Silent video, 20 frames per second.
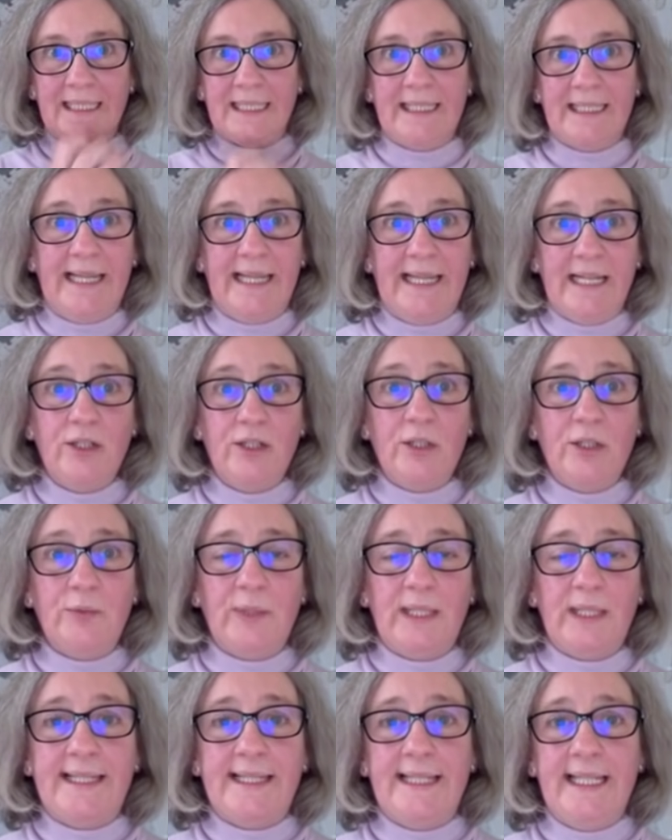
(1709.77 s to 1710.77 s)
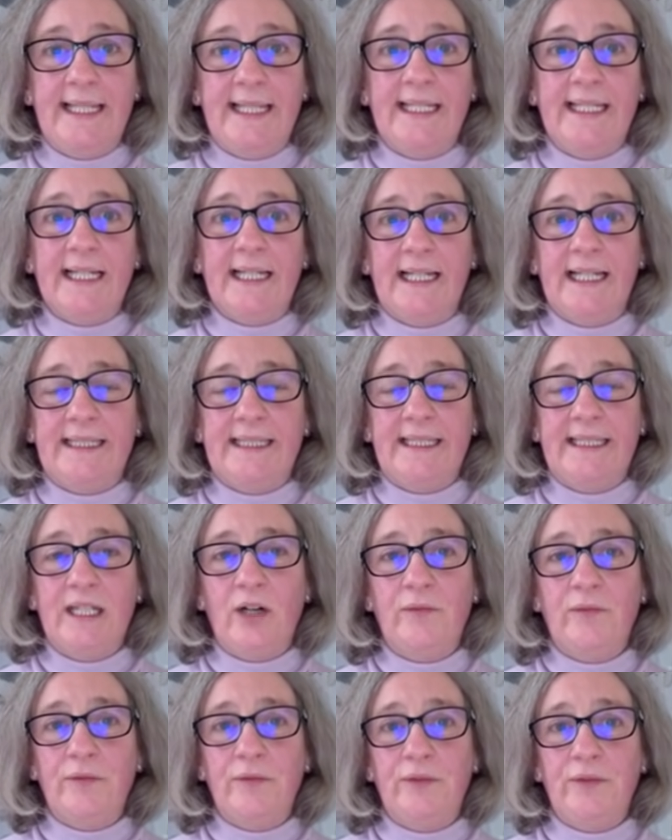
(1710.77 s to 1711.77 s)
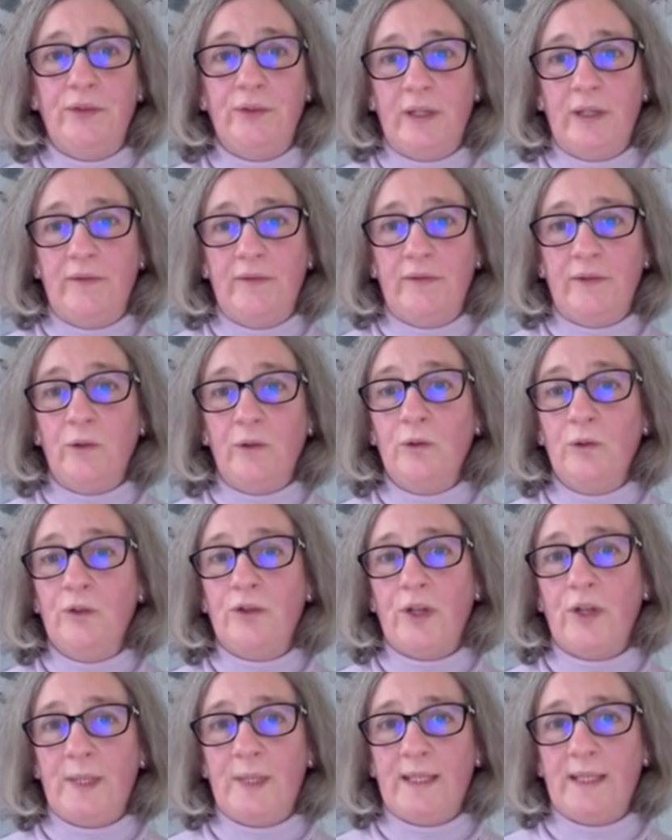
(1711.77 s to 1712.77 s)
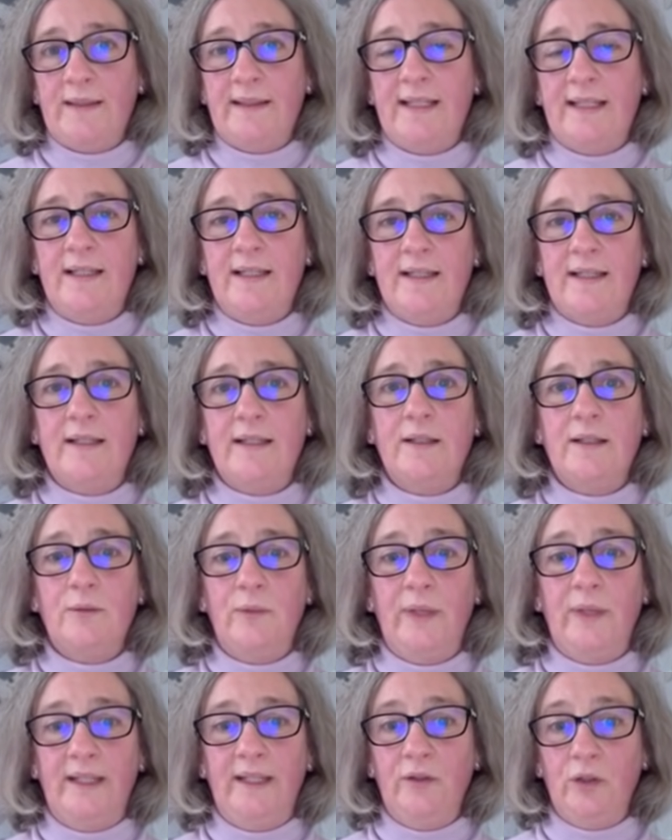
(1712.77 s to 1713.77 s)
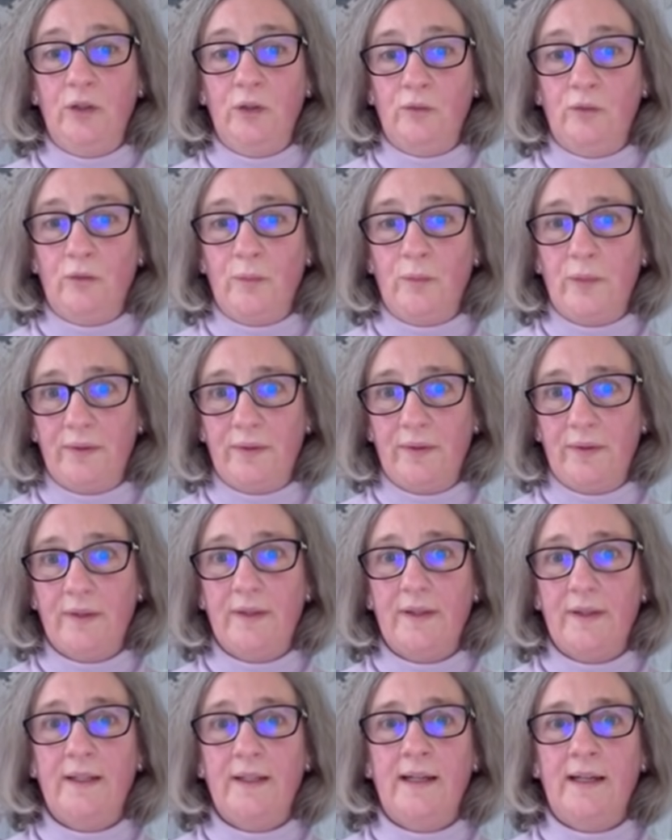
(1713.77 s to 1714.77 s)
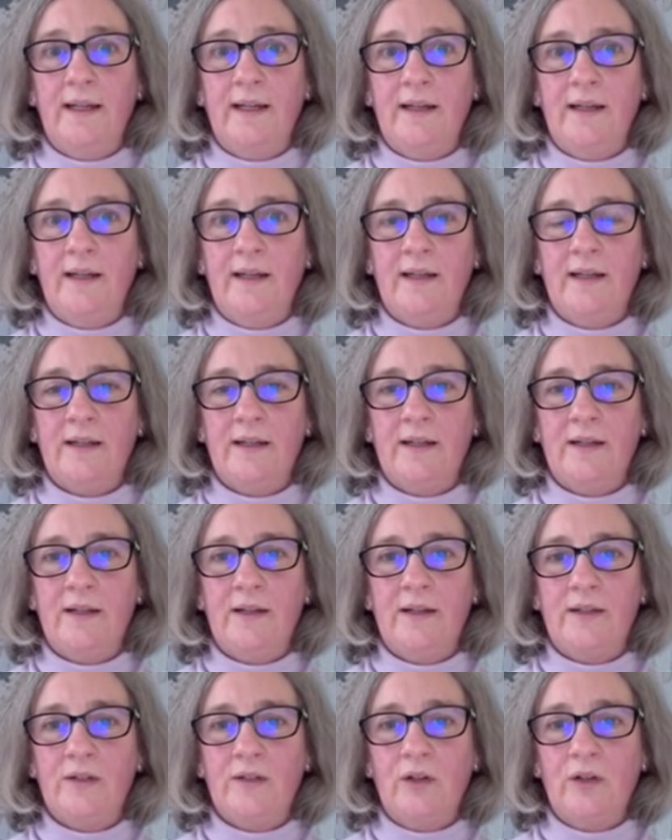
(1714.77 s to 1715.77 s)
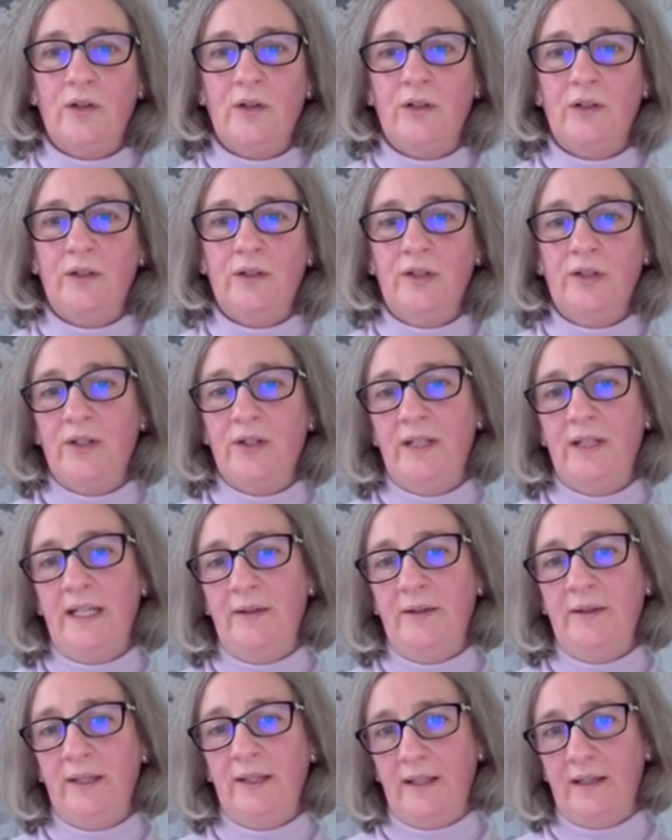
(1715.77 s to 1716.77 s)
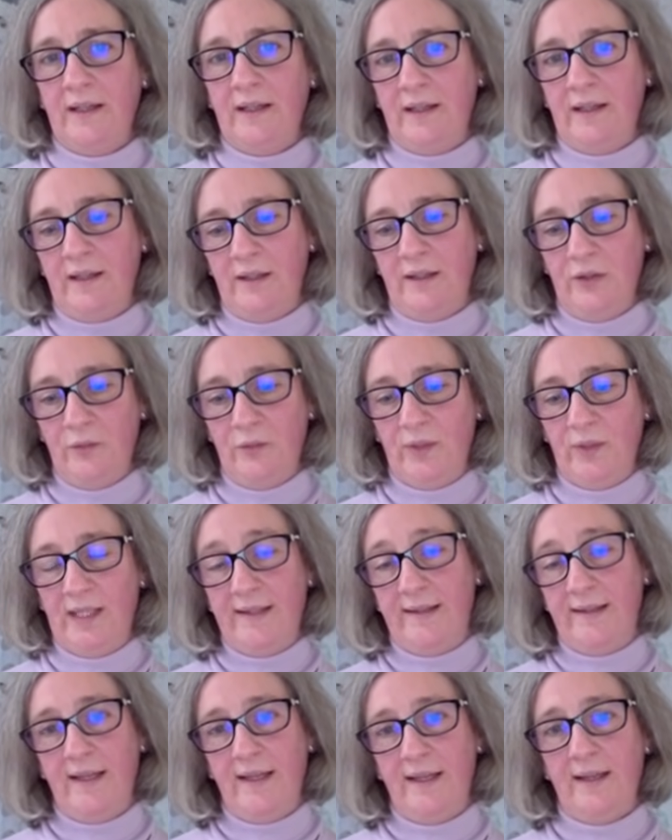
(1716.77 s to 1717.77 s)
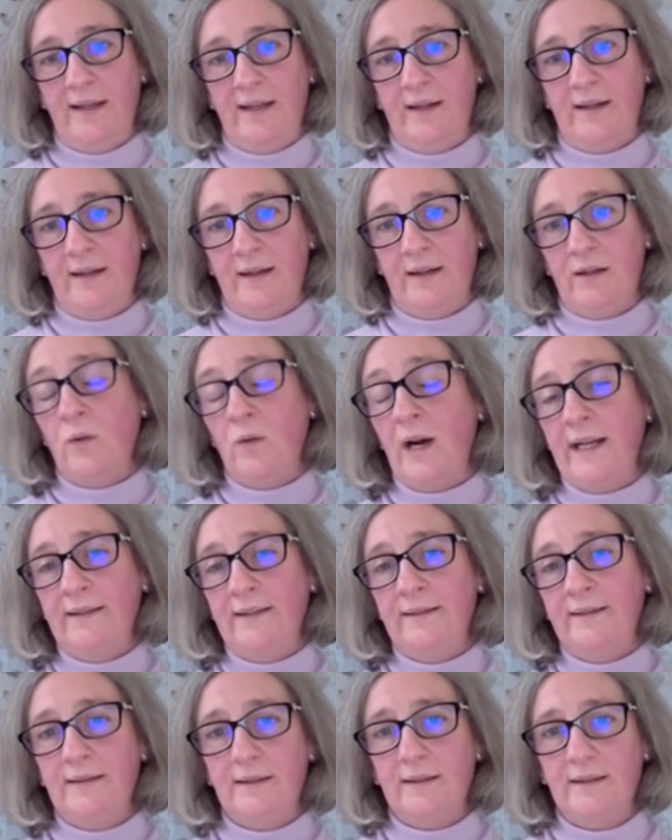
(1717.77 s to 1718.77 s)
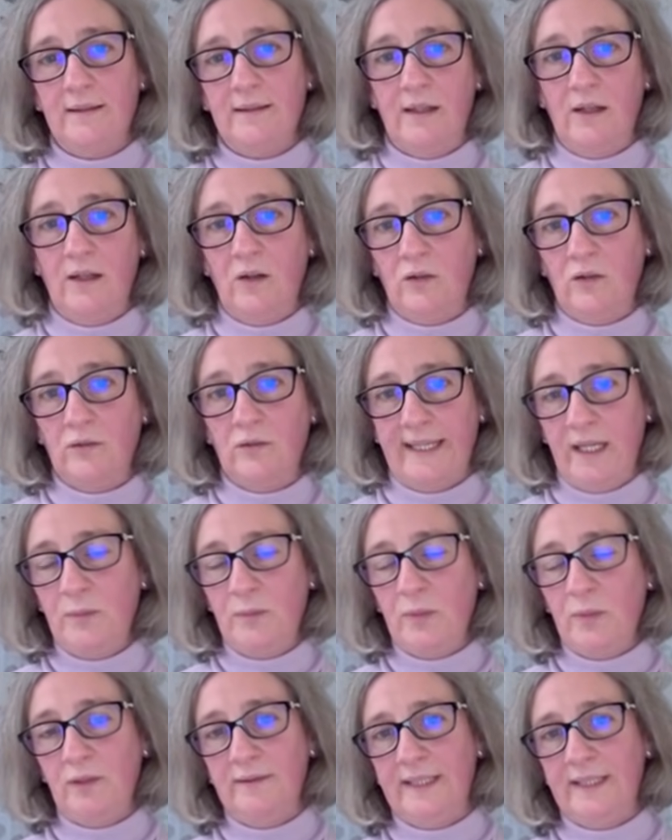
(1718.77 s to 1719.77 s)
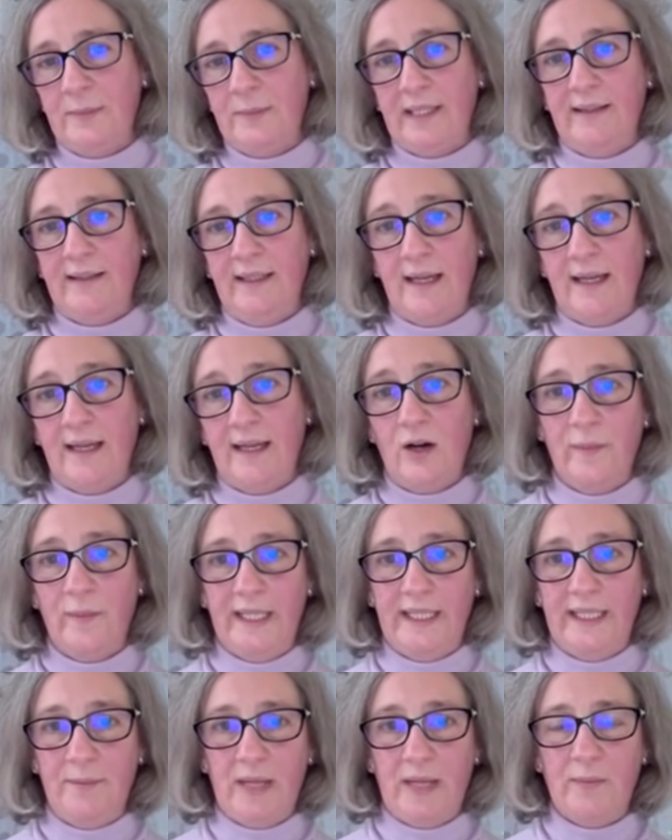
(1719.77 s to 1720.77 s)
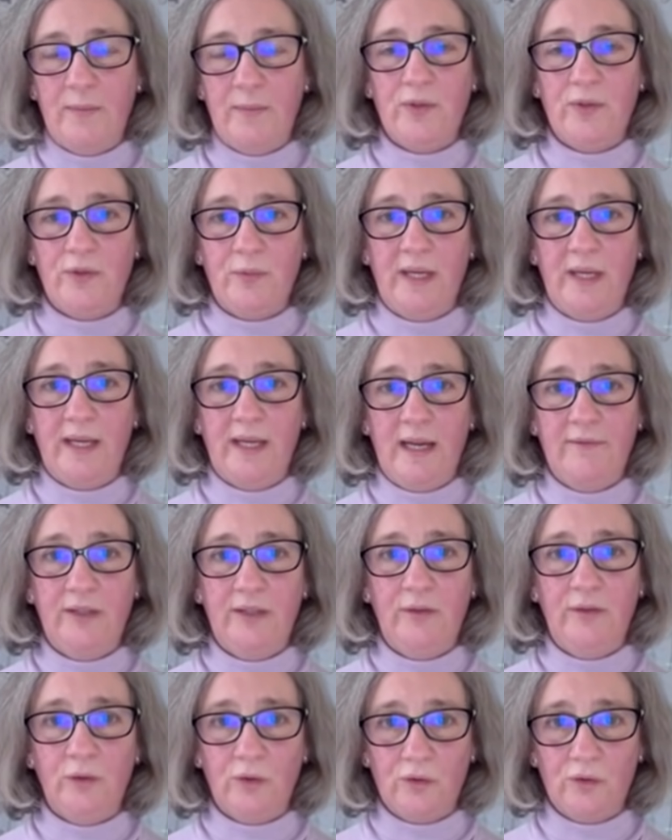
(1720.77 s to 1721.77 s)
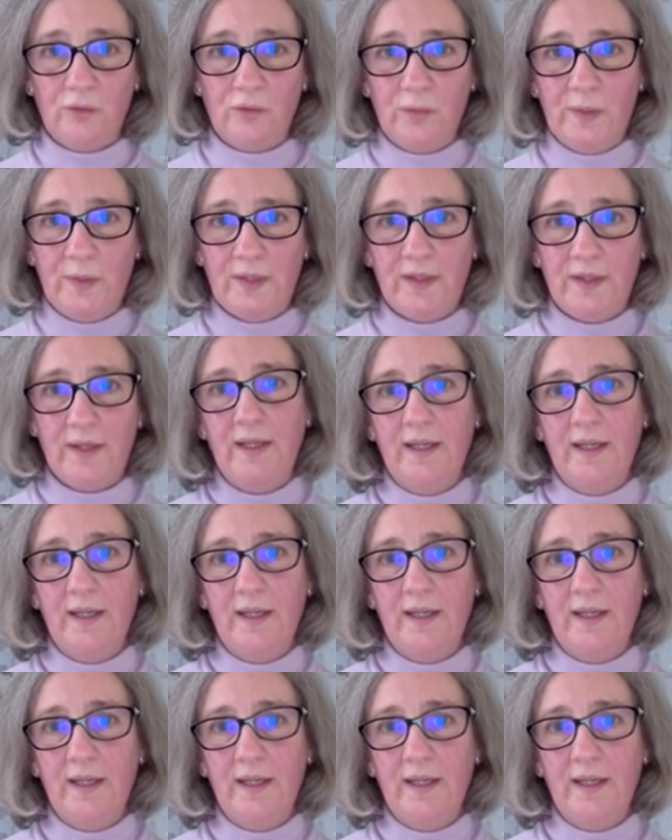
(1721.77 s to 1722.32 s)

Then you will see the overview of all substances within the group. So usually you will see quite a long table, depending how many members we have in those groups,